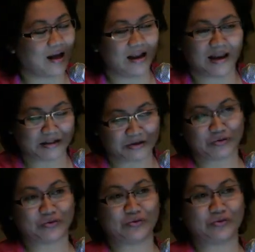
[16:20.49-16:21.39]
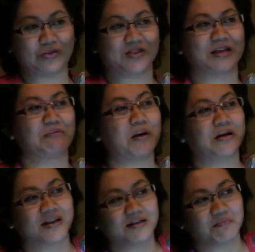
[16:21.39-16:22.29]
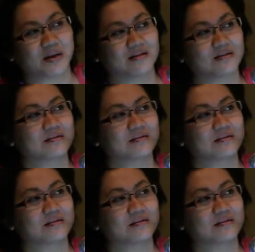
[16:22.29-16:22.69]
I let you to think about it, but